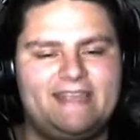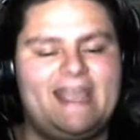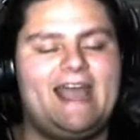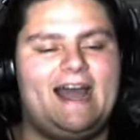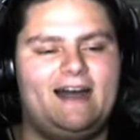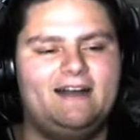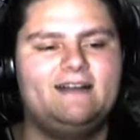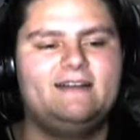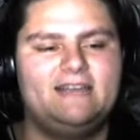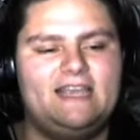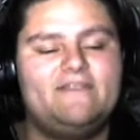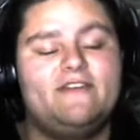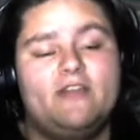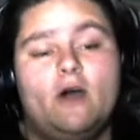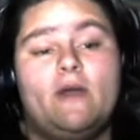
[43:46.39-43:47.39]
Yeah,
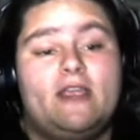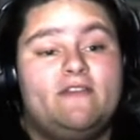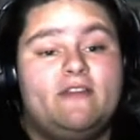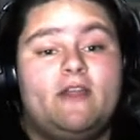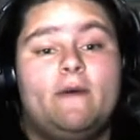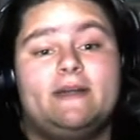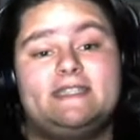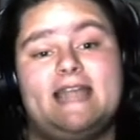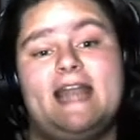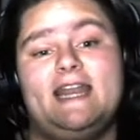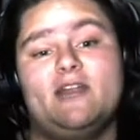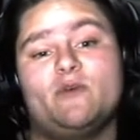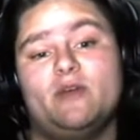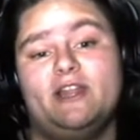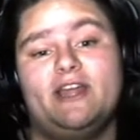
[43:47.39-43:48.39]
even though it's
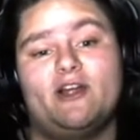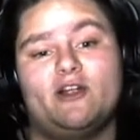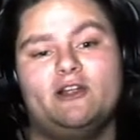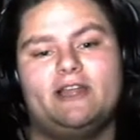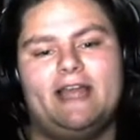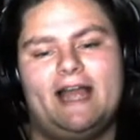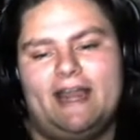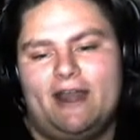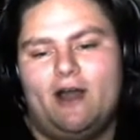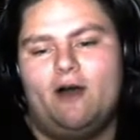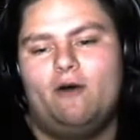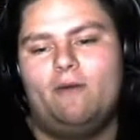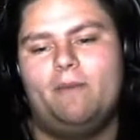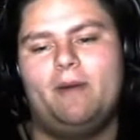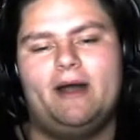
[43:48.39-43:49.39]
ending really early, I
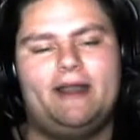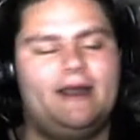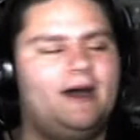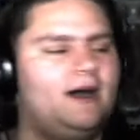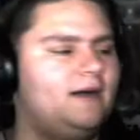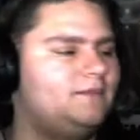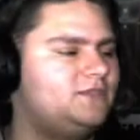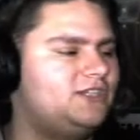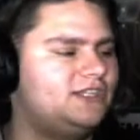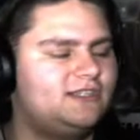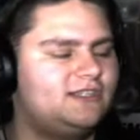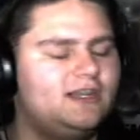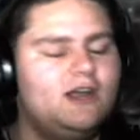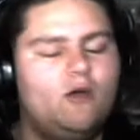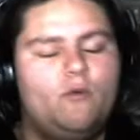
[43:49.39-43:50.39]
know, but
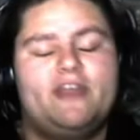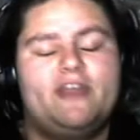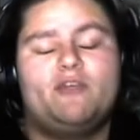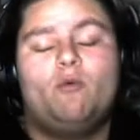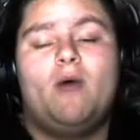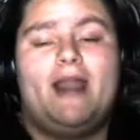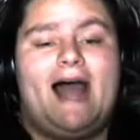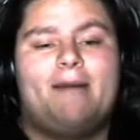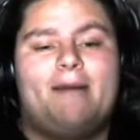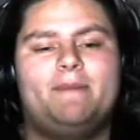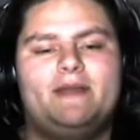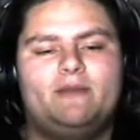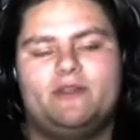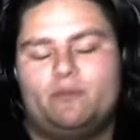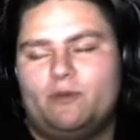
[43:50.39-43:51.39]
just with what
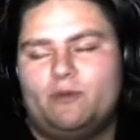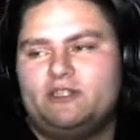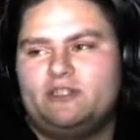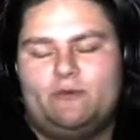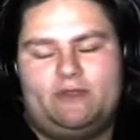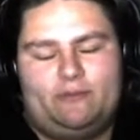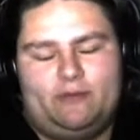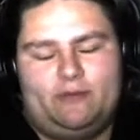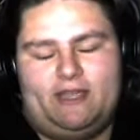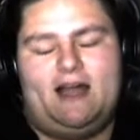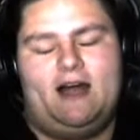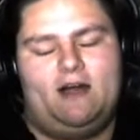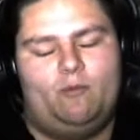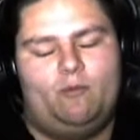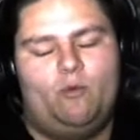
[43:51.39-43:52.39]
happened, with
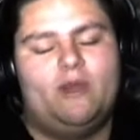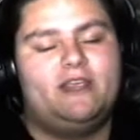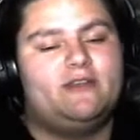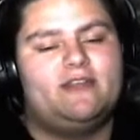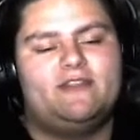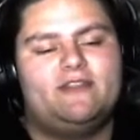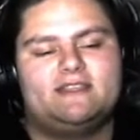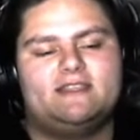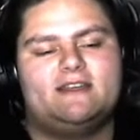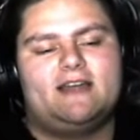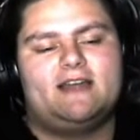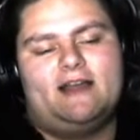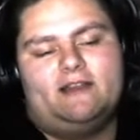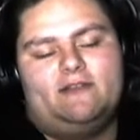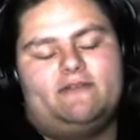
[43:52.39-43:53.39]
what you did this
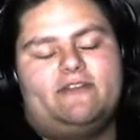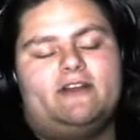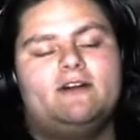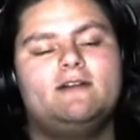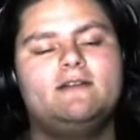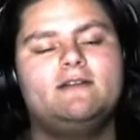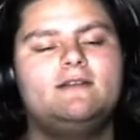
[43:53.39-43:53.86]
year, how do you feel?